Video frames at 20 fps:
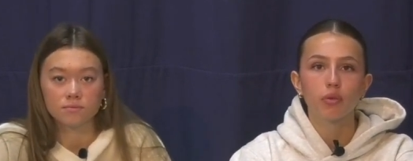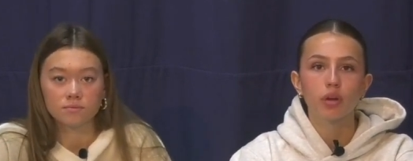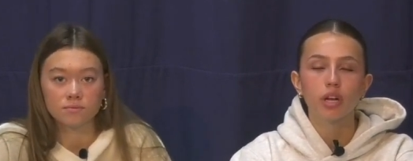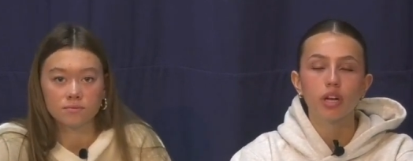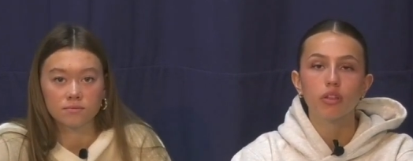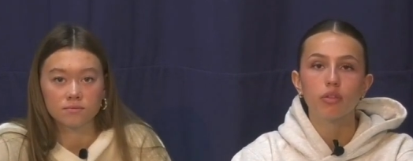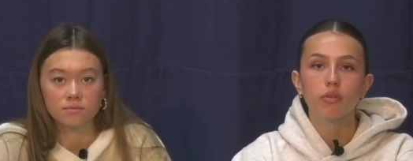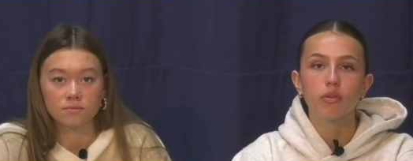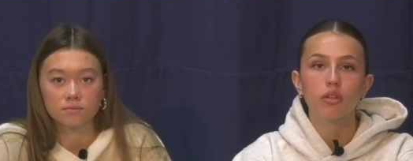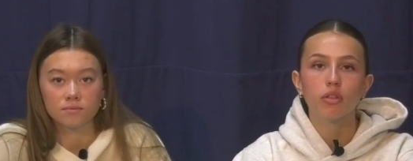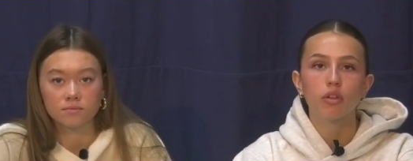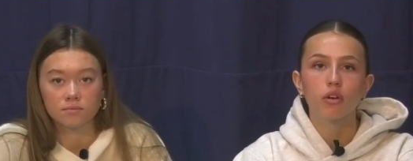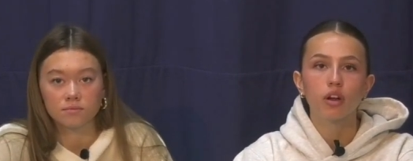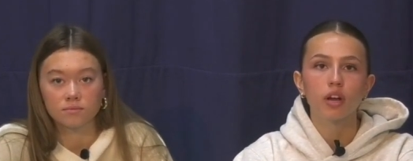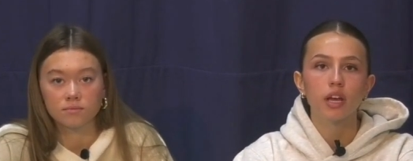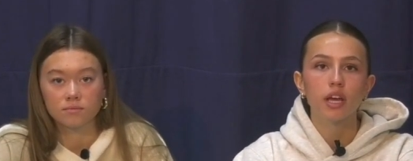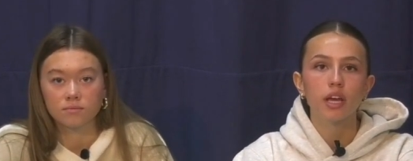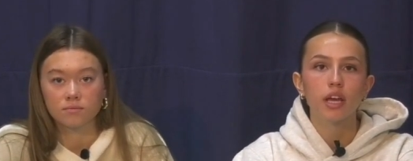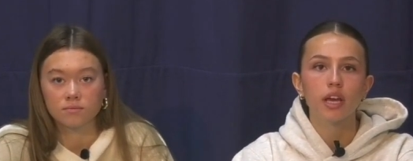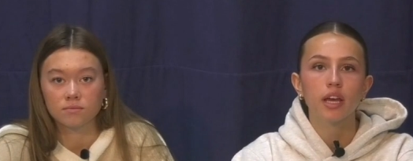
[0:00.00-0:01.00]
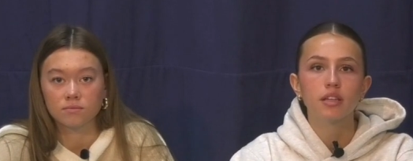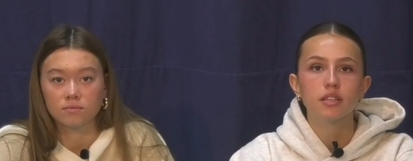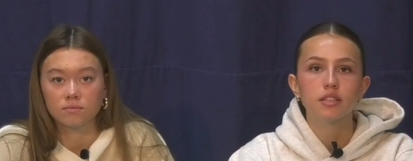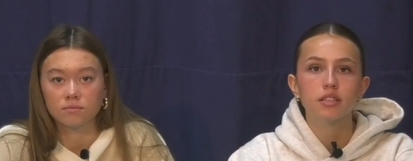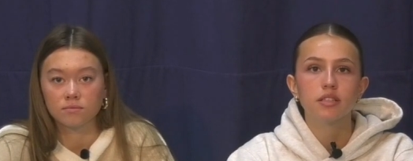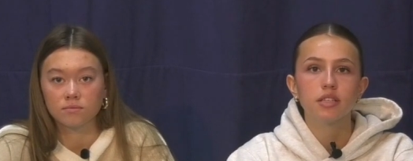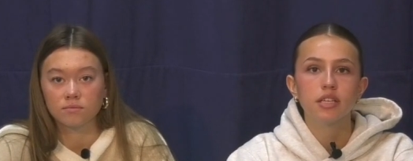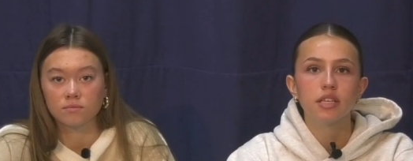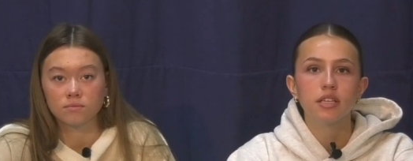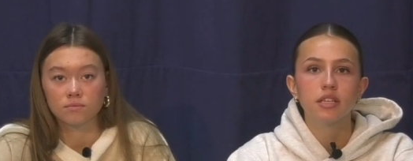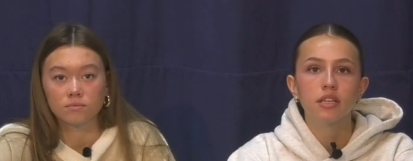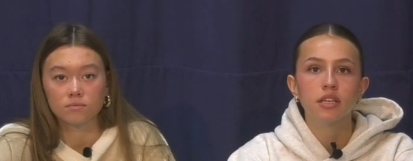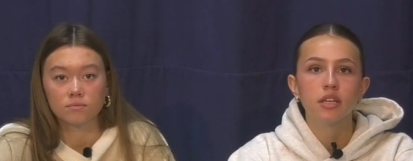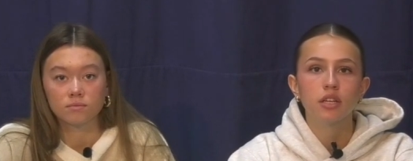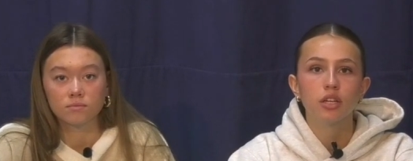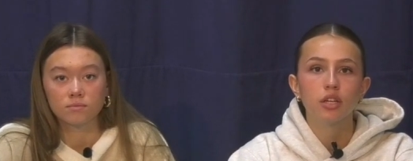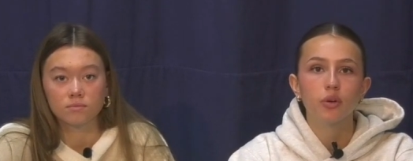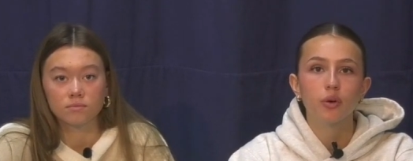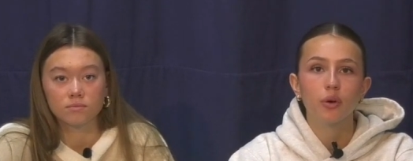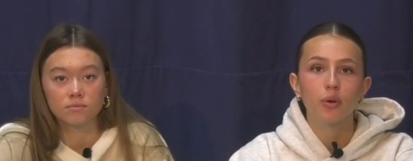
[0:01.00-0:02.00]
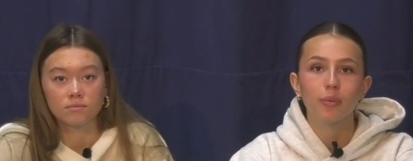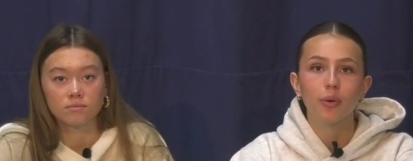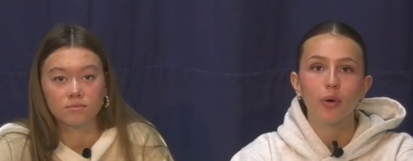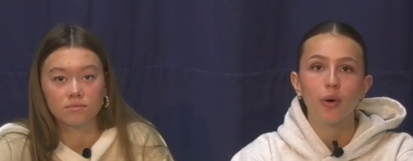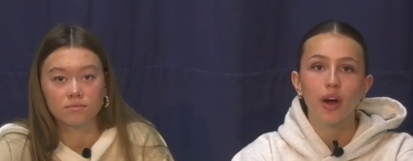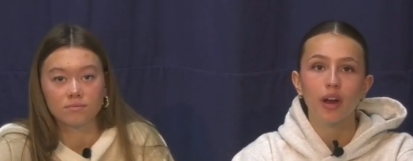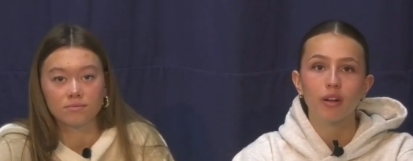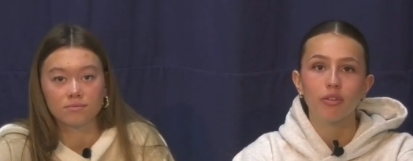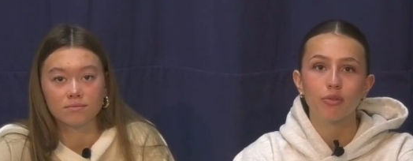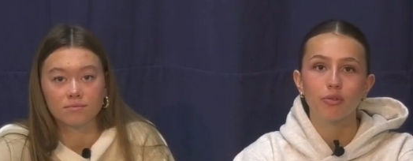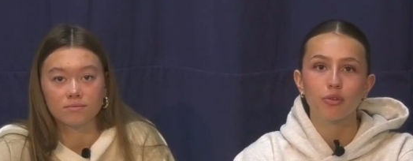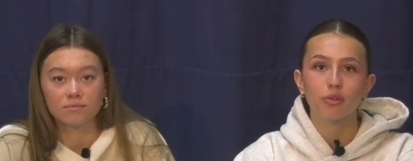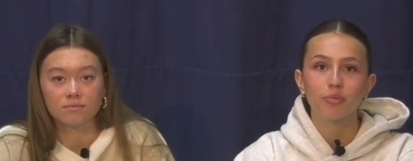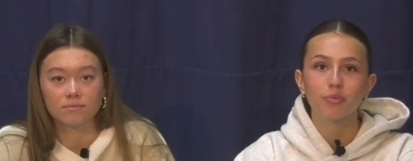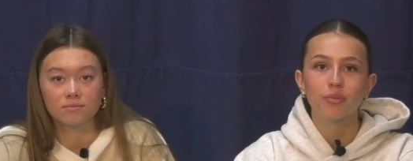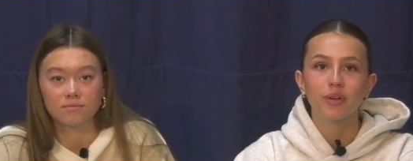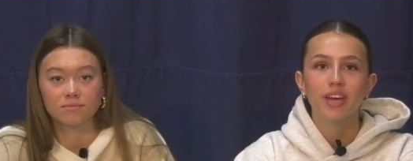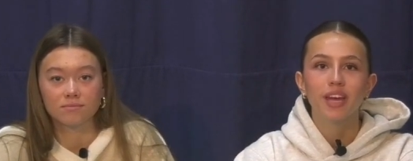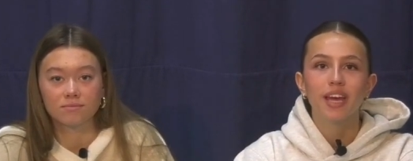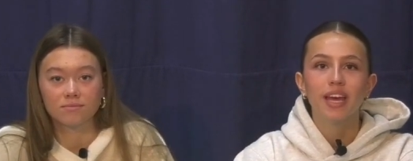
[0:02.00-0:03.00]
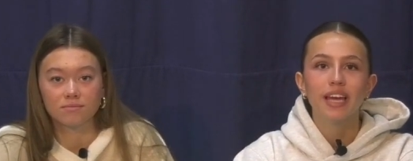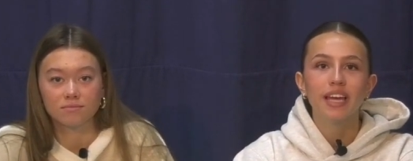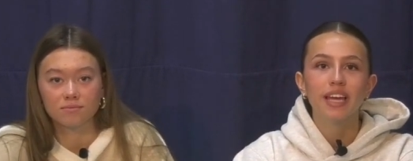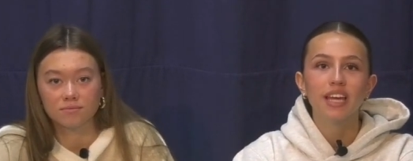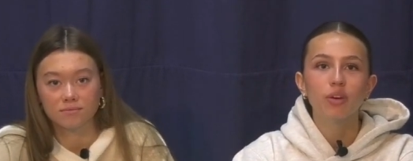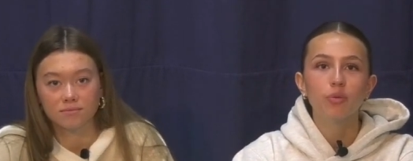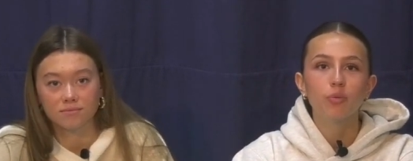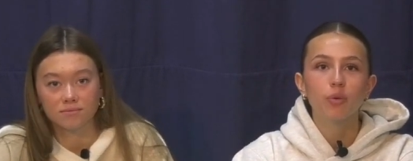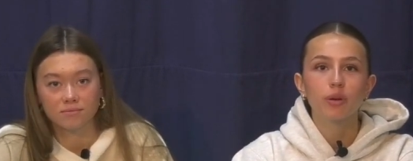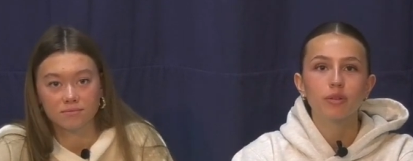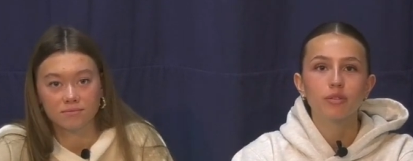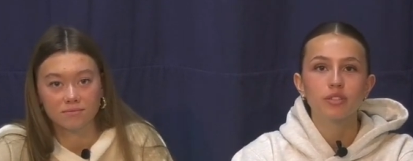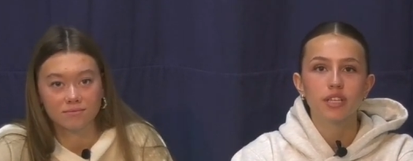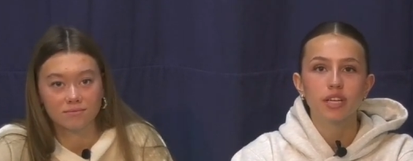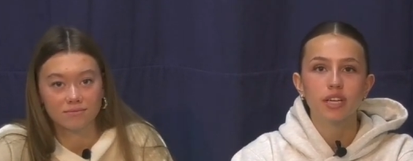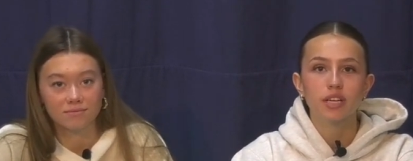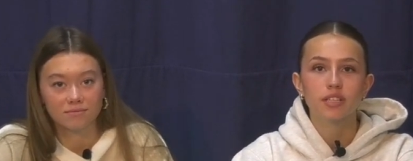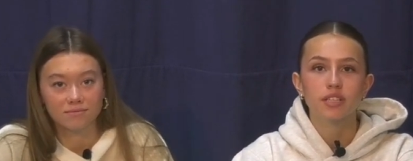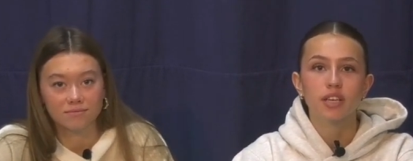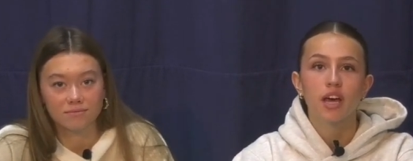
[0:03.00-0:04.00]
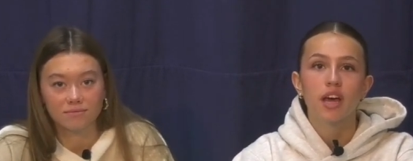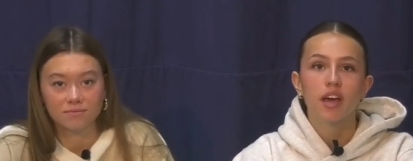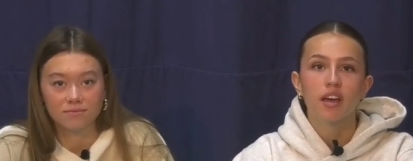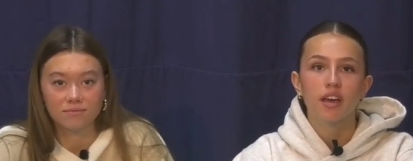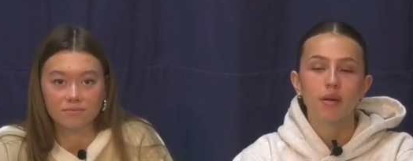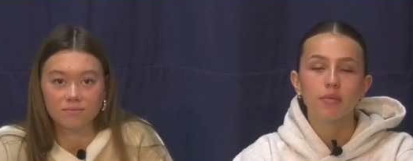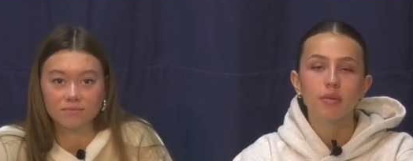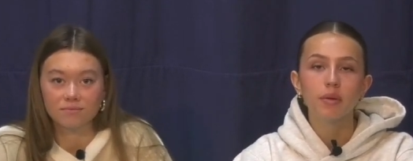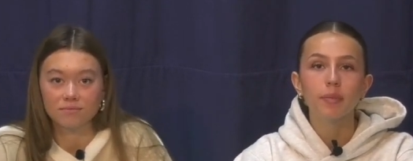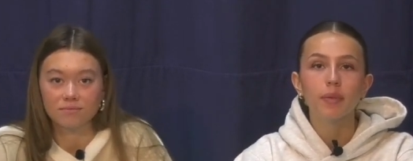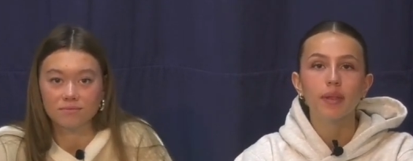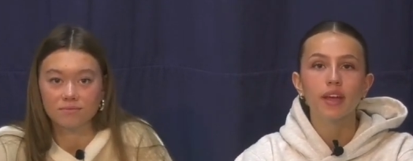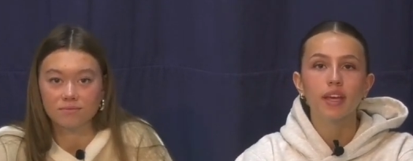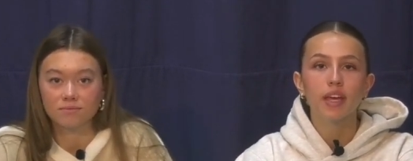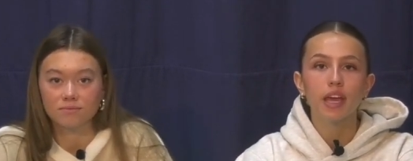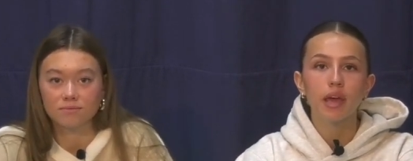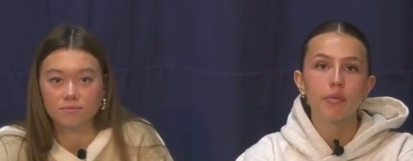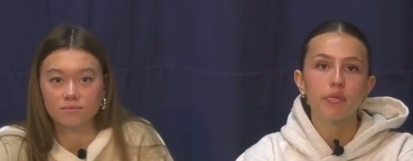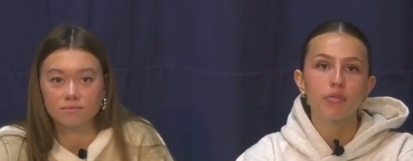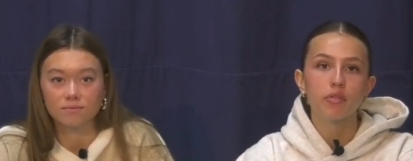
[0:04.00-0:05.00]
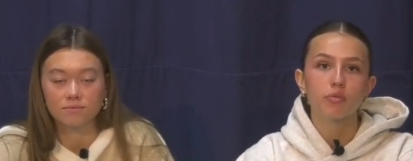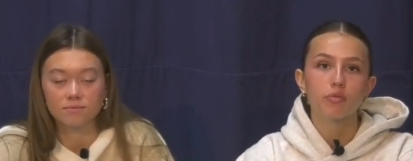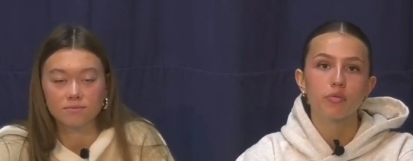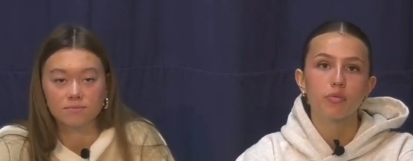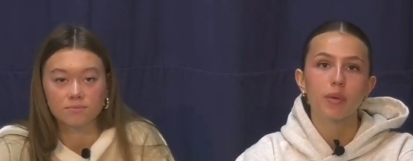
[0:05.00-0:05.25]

Speaker 1: three to three thirty in Senior Boada's room, E one oh six. Come to play games from